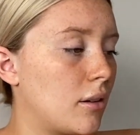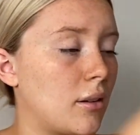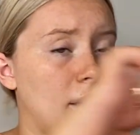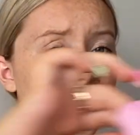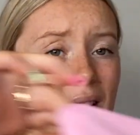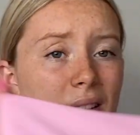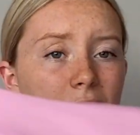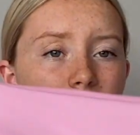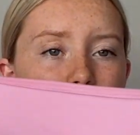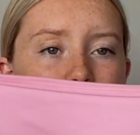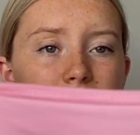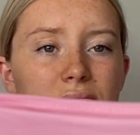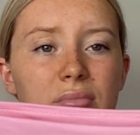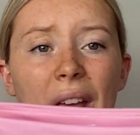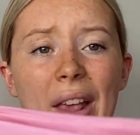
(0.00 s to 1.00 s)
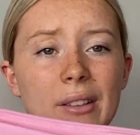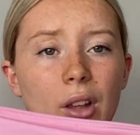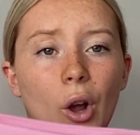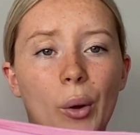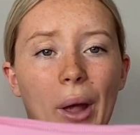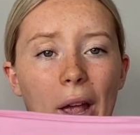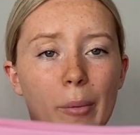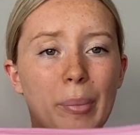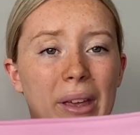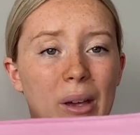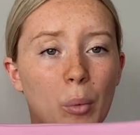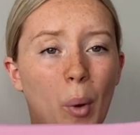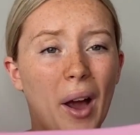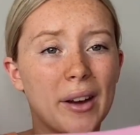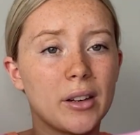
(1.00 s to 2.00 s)
it's it's okay being
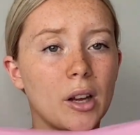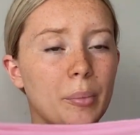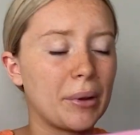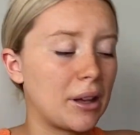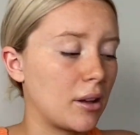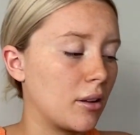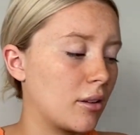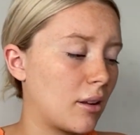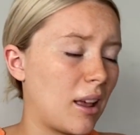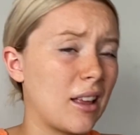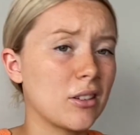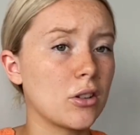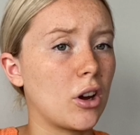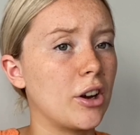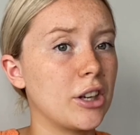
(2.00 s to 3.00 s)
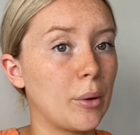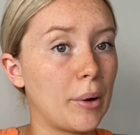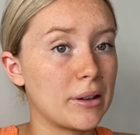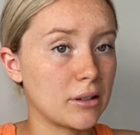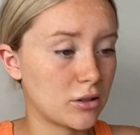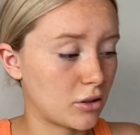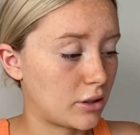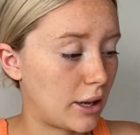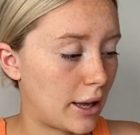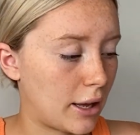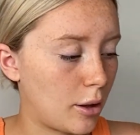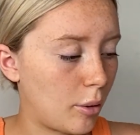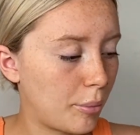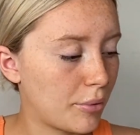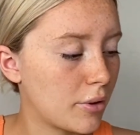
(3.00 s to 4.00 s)
wider because it's not on your waist, it's on your
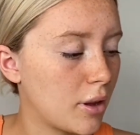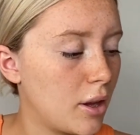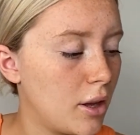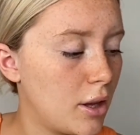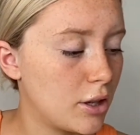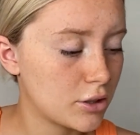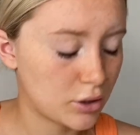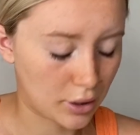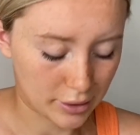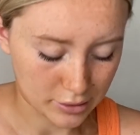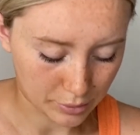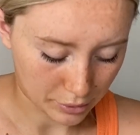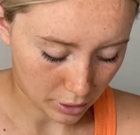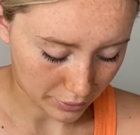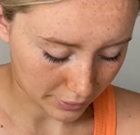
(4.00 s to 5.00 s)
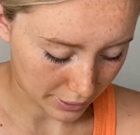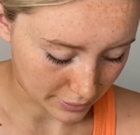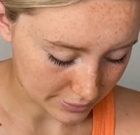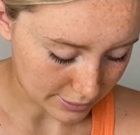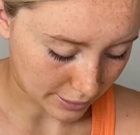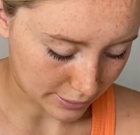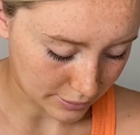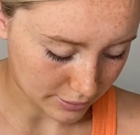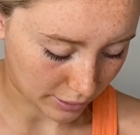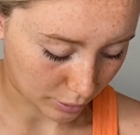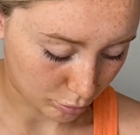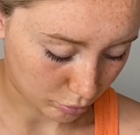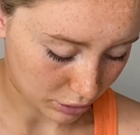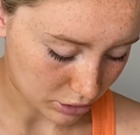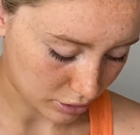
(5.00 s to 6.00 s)
hips. So yeah, so I got that in a size
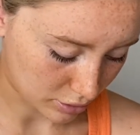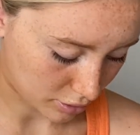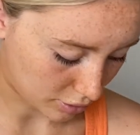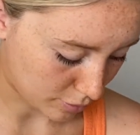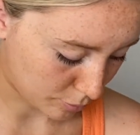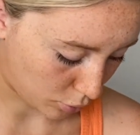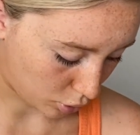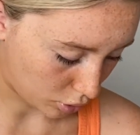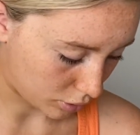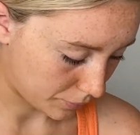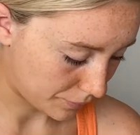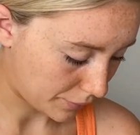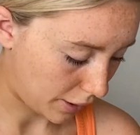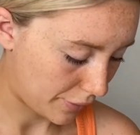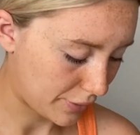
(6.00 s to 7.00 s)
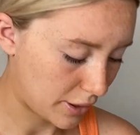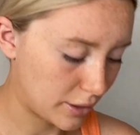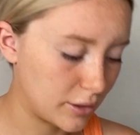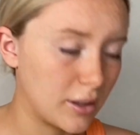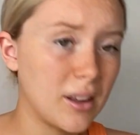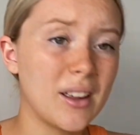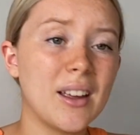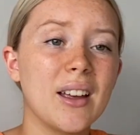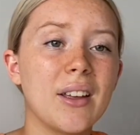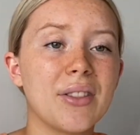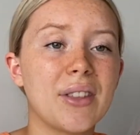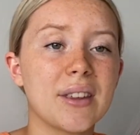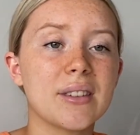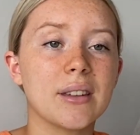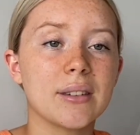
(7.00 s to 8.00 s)
10, which is a small. And then
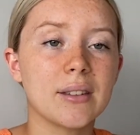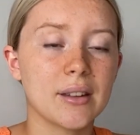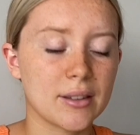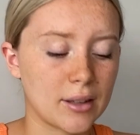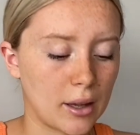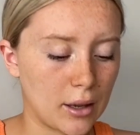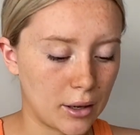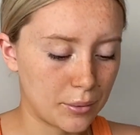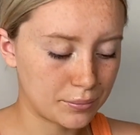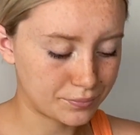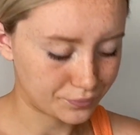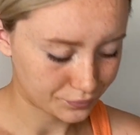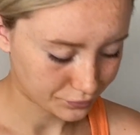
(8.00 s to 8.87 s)
this is the same.